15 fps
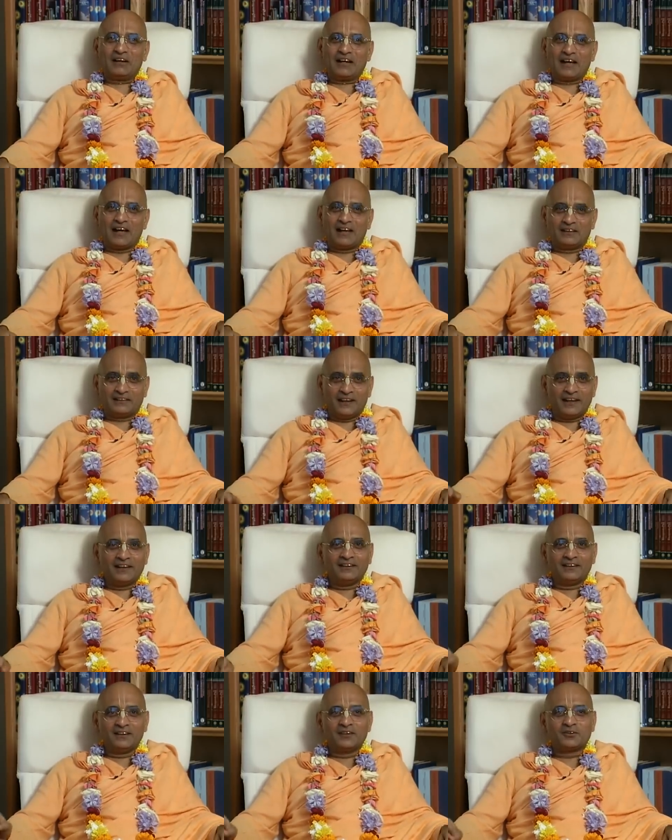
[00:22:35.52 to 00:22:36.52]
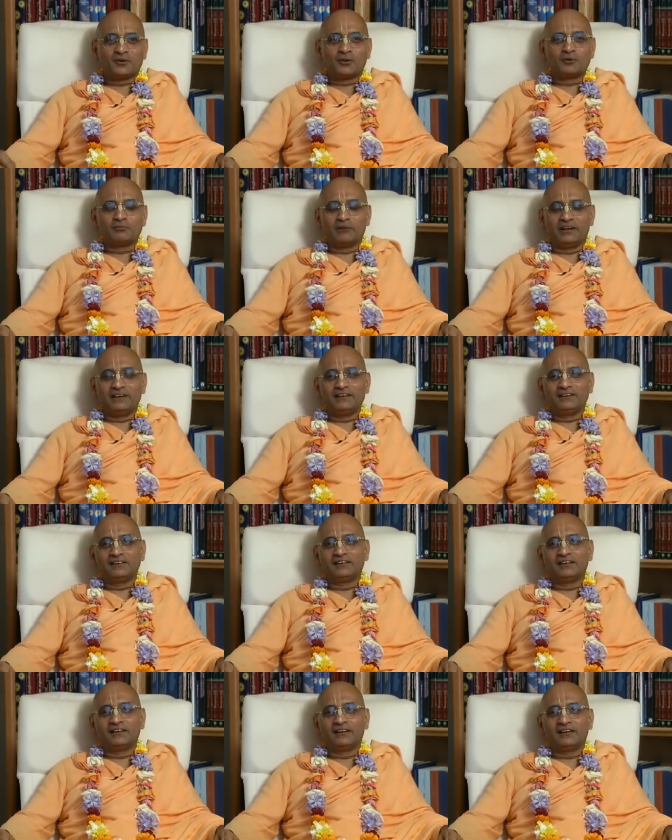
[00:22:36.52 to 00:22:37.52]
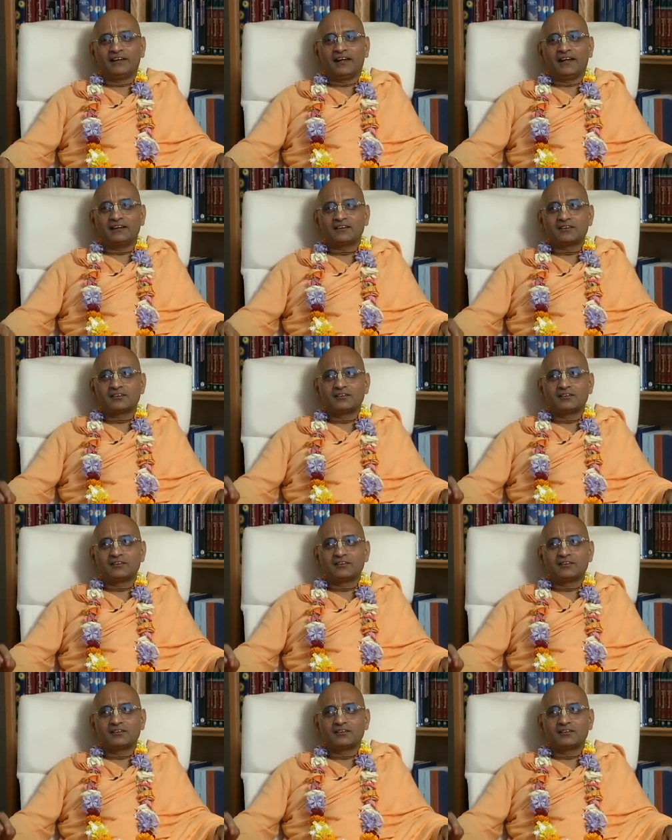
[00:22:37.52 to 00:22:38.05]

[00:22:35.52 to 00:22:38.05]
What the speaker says: And then he told me that